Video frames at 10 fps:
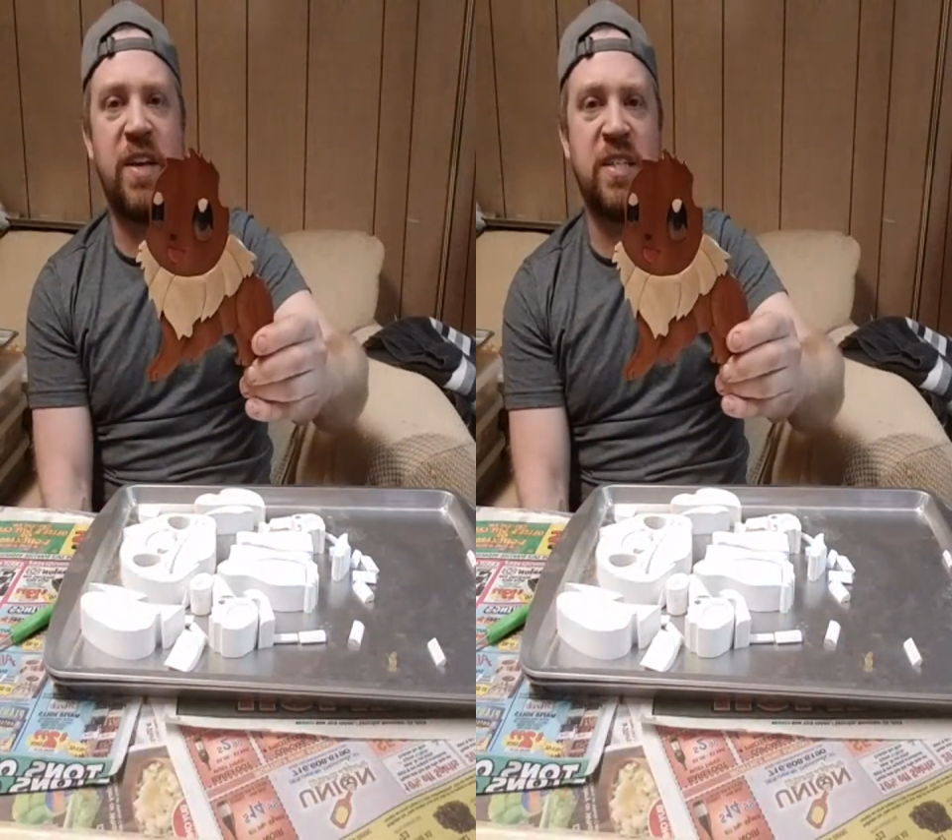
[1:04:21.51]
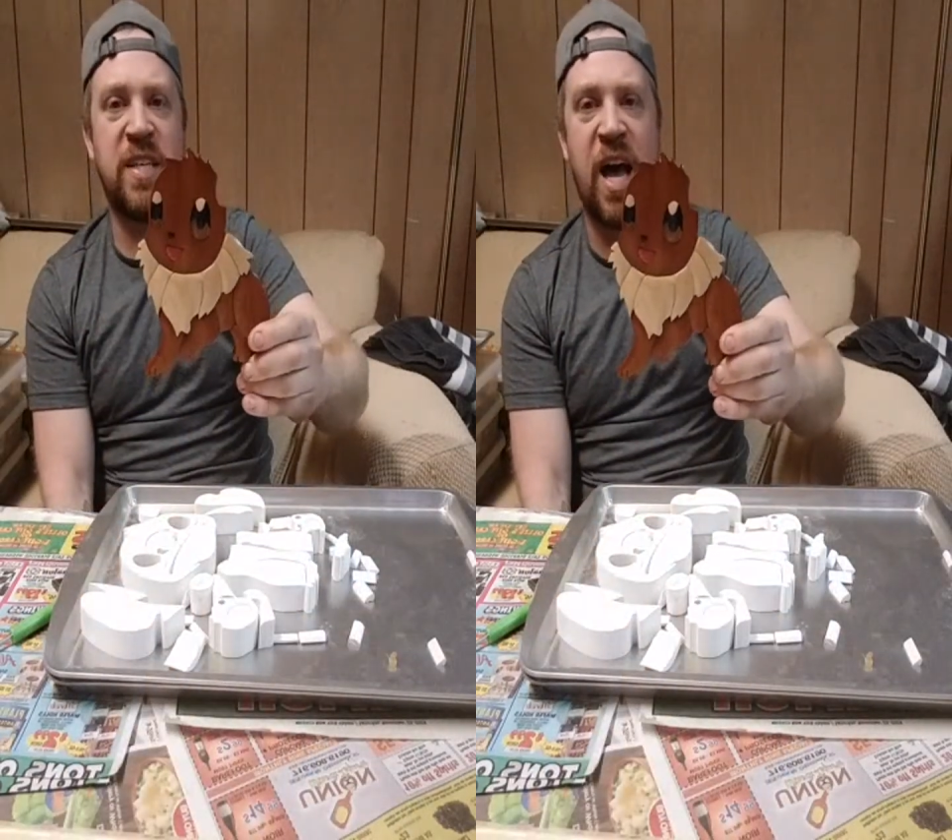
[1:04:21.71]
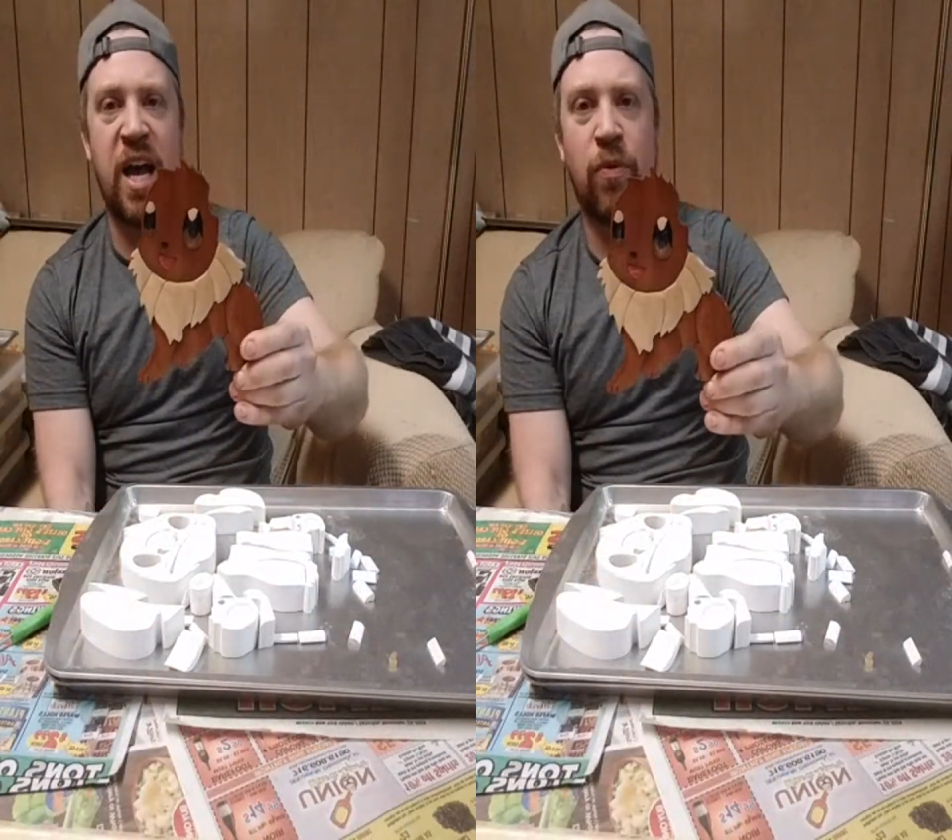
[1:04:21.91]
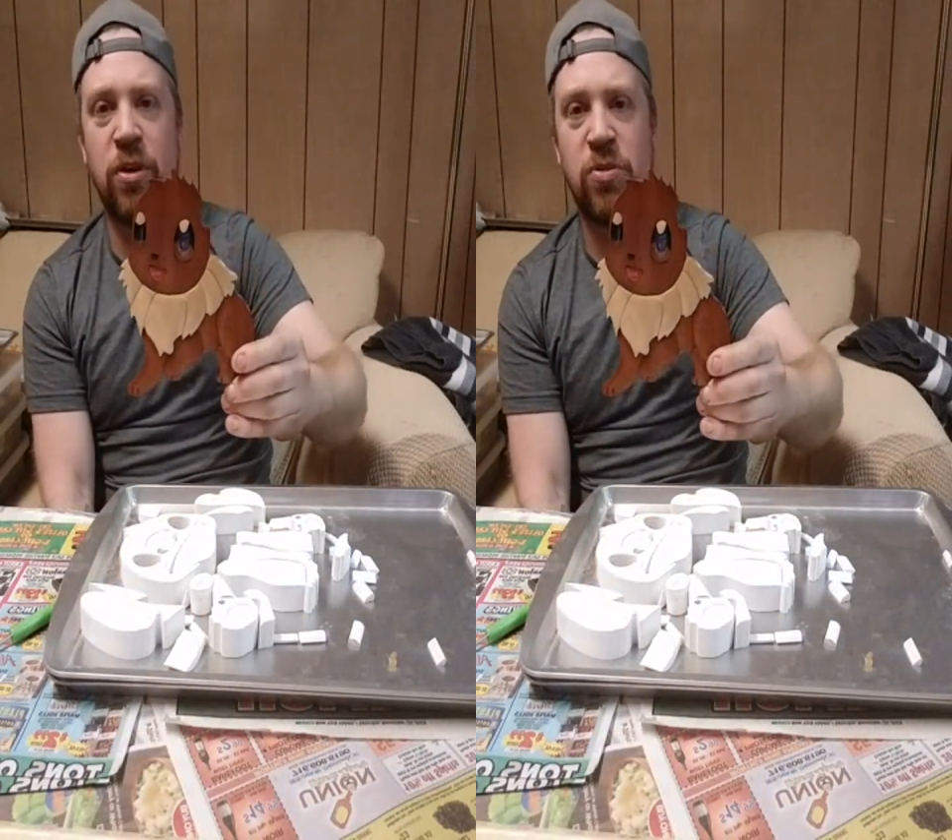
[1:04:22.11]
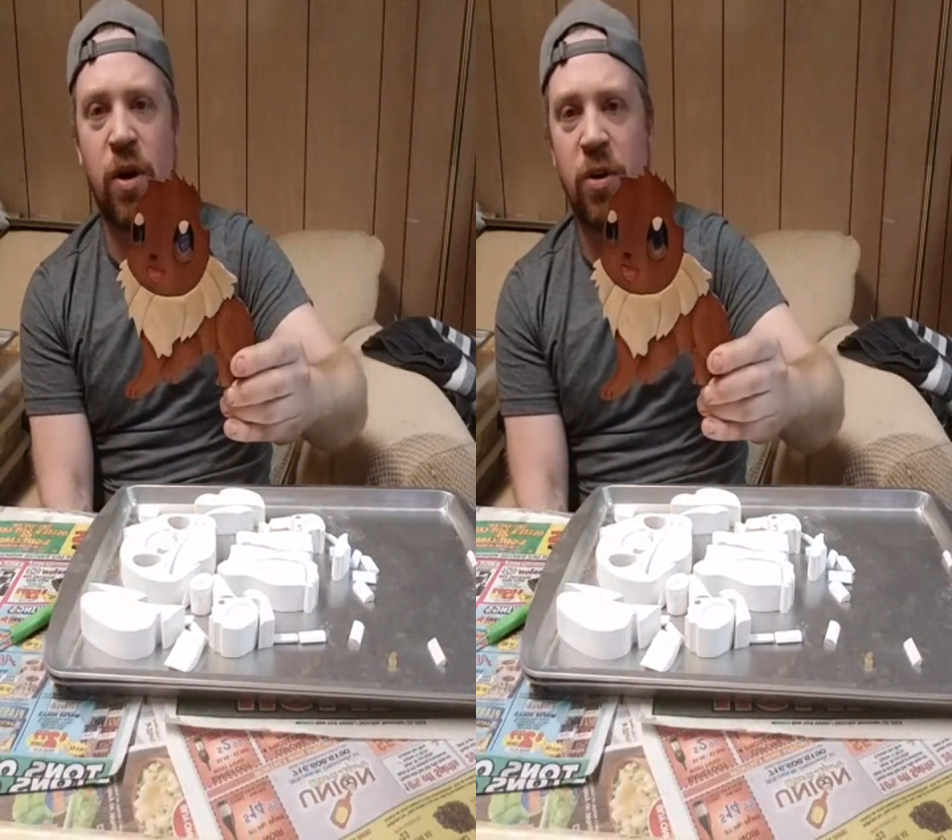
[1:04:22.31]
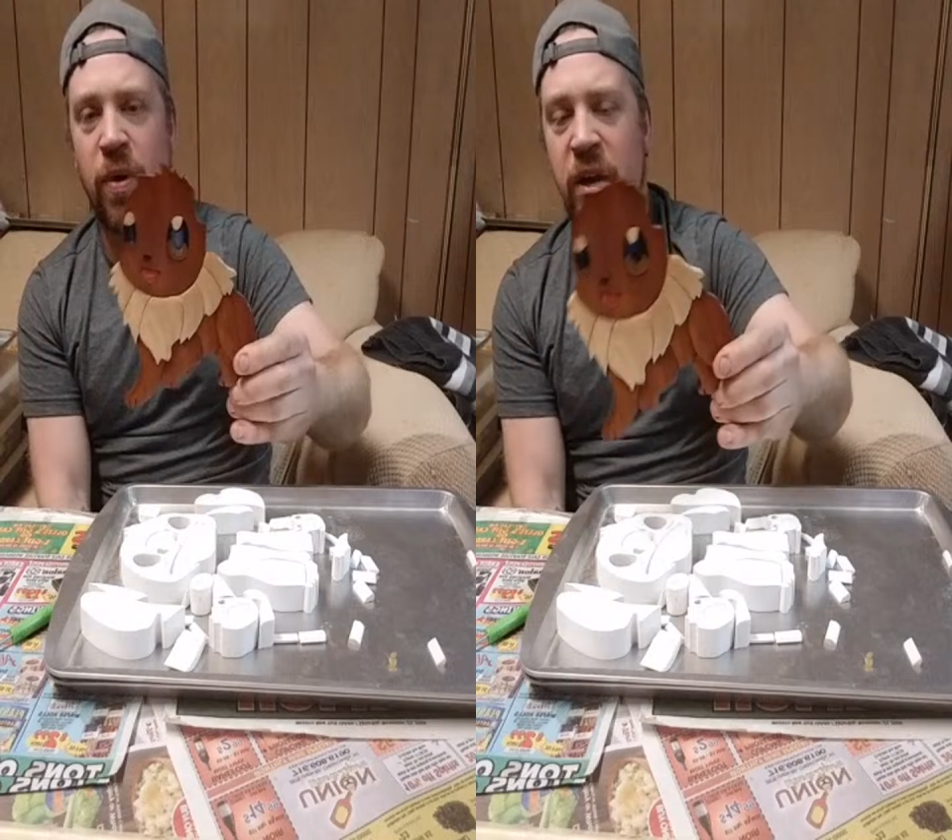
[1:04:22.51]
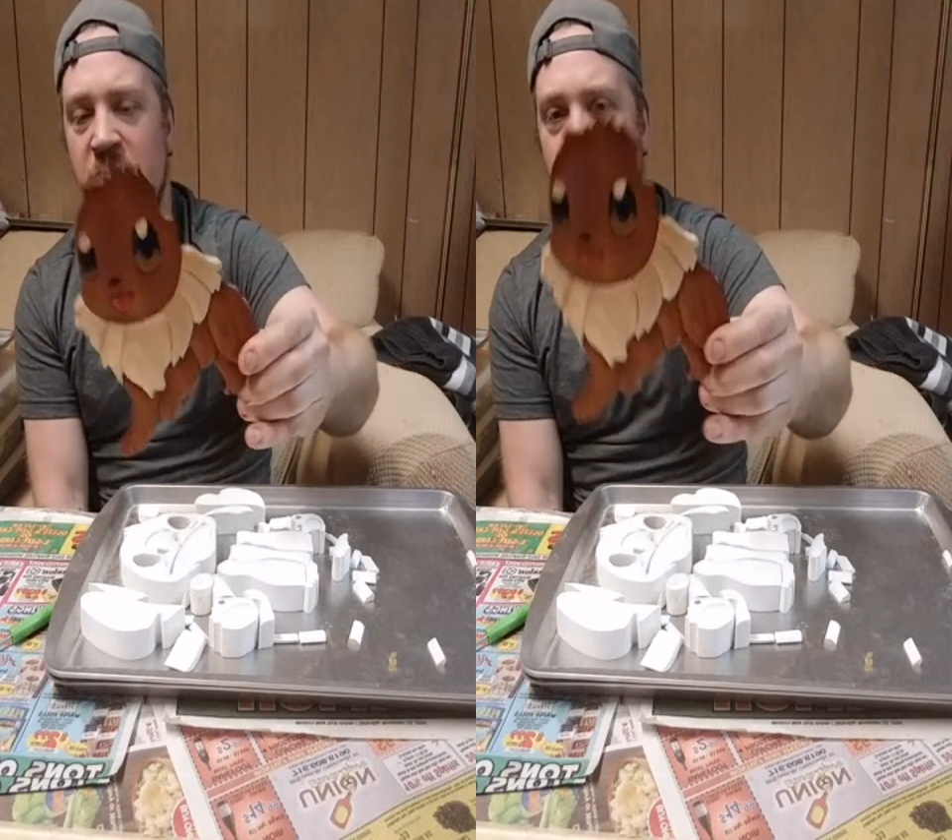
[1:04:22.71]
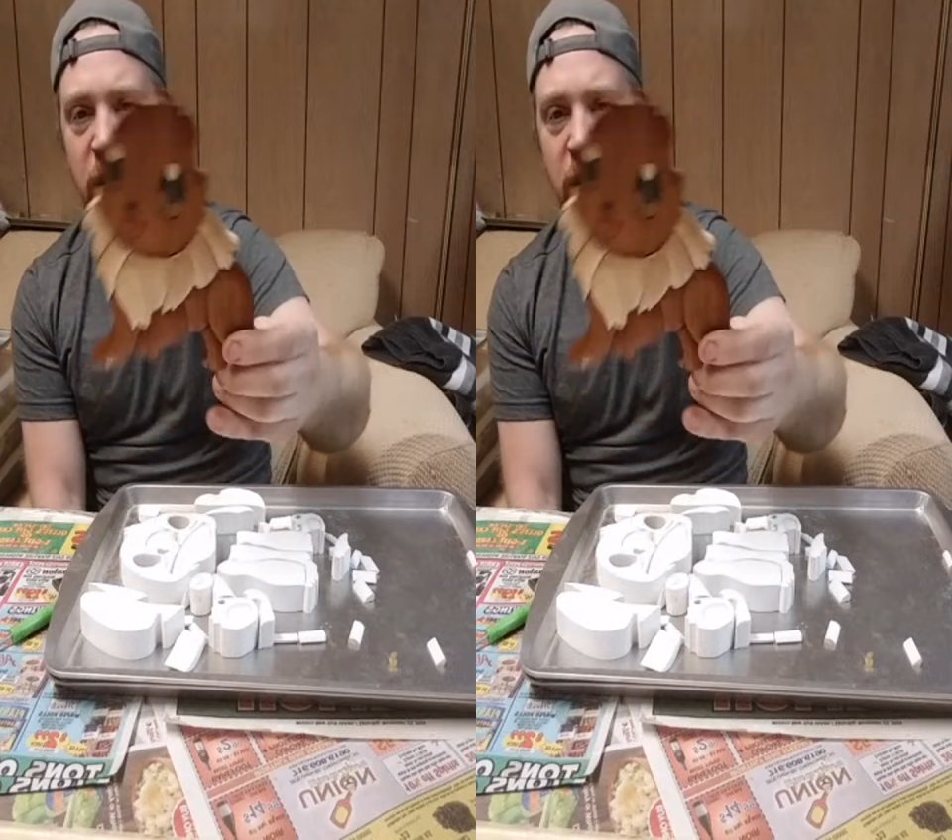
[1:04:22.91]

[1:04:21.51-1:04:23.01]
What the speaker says: exact woods right away.